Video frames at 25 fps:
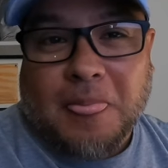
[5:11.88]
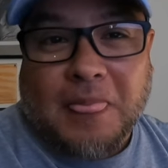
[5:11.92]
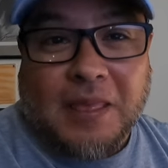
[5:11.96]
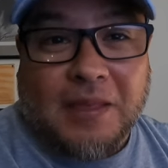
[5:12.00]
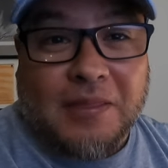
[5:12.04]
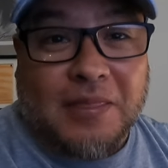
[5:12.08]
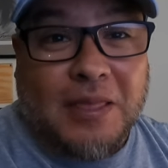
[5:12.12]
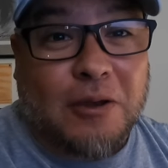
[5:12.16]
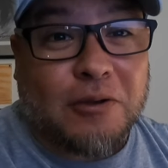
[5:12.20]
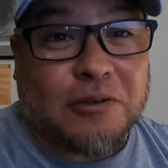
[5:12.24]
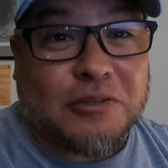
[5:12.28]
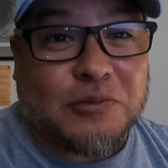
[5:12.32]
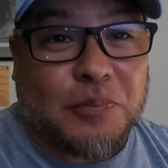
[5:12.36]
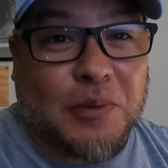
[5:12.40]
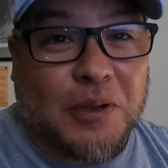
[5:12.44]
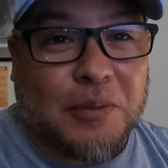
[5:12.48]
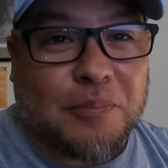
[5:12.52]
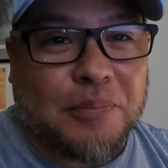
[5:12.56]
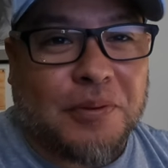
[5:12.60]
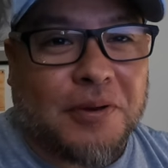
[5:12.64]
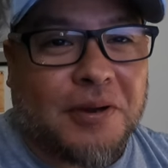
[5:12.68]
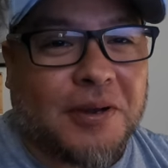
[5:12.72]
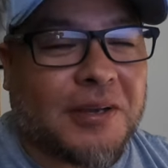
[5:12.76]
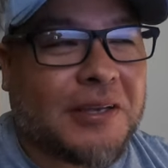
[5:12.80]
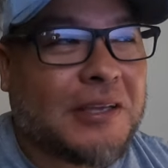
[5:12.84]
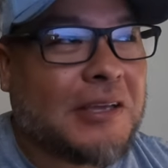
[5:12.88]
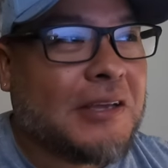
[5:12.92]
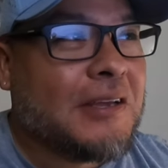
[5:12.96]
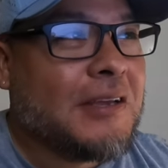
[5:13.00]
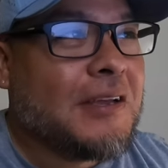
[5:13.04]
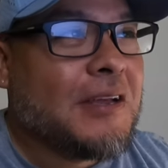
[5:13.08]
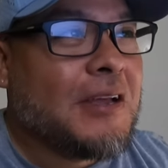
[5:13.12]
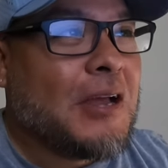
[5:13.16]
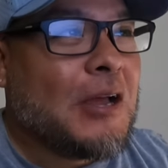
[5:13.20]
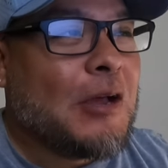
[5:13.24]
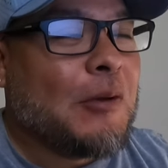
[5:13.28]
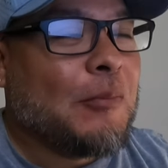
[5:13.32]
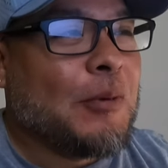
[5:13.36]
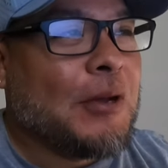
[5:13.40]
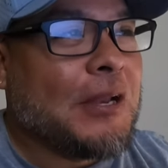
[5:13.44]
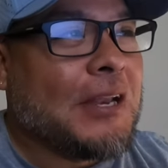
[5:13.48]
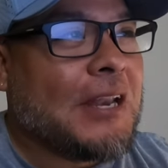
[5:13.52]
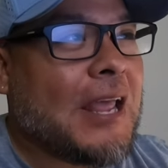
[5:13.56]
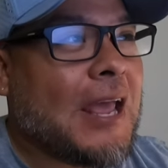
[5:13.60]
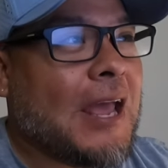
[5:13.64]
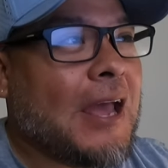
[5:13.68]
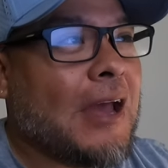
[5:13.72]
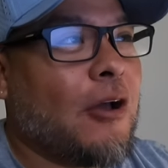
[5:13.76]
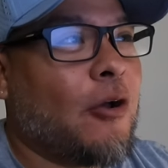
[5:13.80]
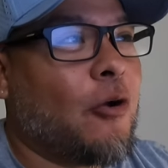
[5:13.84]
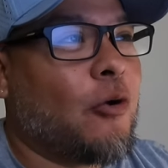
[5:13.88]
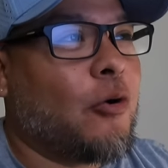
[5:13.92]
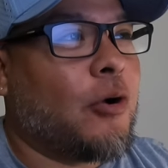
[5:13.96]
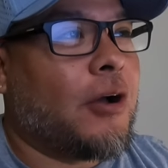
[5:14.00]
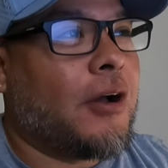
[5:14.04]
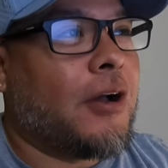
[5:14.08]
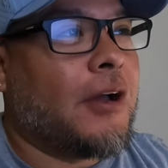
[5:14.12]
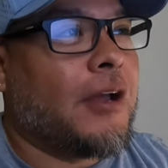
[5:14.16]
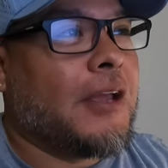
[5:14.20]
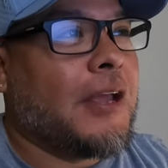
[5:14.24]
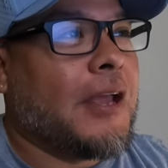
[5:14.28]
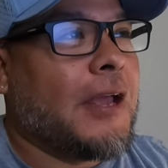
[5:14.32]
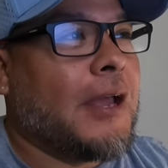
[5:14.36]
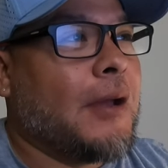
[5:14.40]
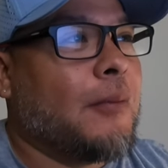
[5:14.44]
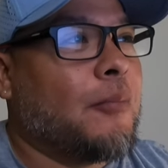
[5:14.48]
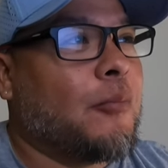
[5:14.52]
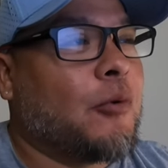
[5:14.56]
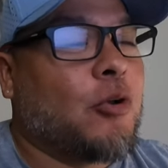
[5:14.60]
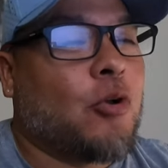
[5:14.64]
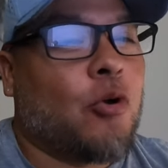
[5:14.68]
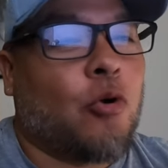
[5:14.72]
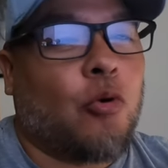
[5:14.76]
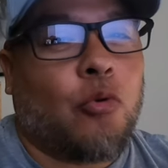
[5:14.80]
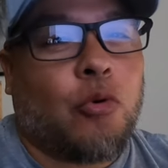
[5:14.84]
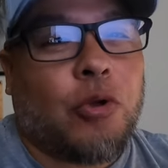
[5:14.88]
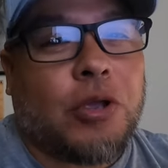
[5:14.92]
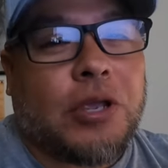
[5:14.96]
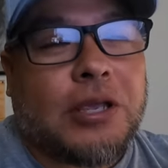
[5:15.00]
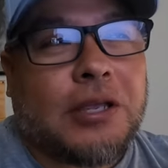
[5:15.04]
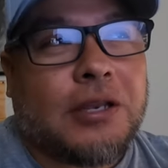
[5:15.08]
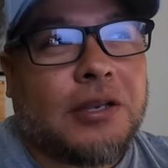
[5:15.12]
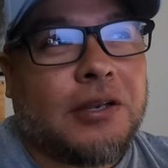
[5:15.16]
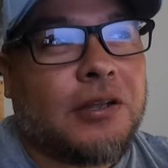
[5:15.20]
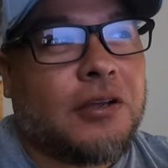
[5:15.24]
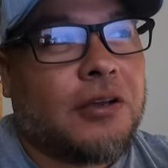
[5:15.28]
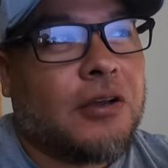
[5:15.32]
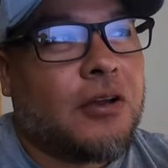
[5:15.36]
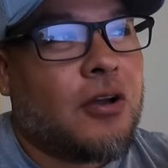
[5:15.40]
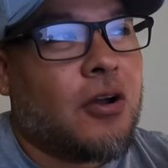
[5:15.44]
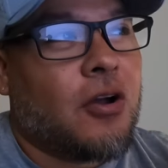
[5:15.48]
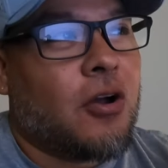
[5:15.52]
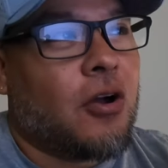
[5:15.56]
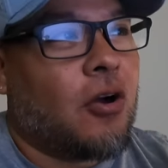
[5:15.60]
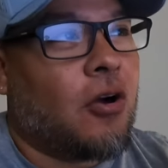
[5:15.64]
that was my pug. But now I am going